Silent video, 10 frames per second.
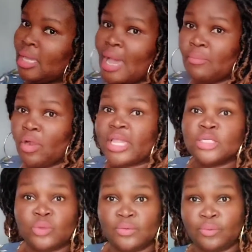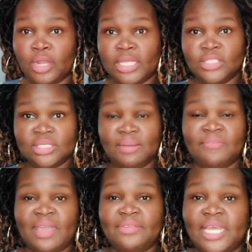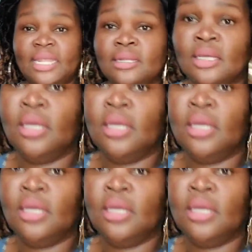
I'm rocking 24 inches. I'm 5'10".